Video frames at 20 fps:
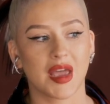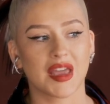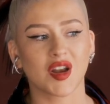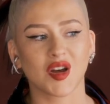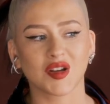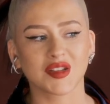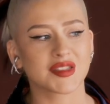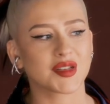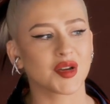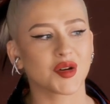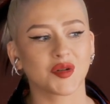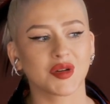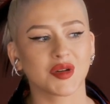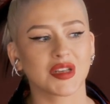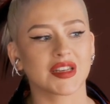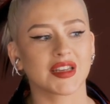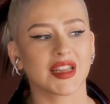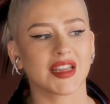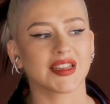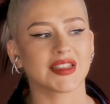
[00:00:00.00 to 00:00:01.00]
and also
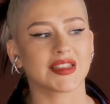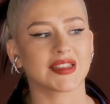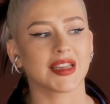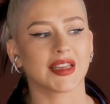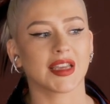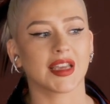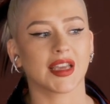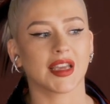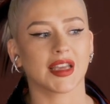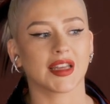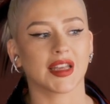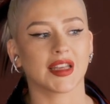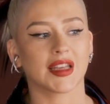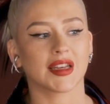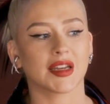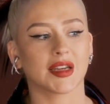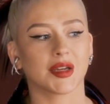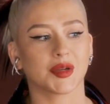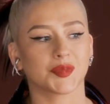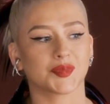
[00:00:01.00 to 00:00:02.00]
in, in singing it in
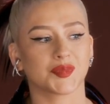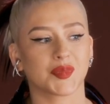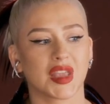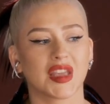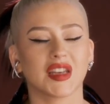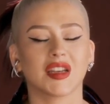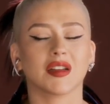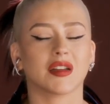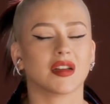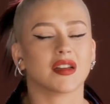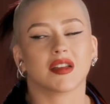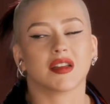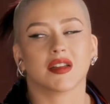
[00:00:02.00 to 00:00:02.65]
a in a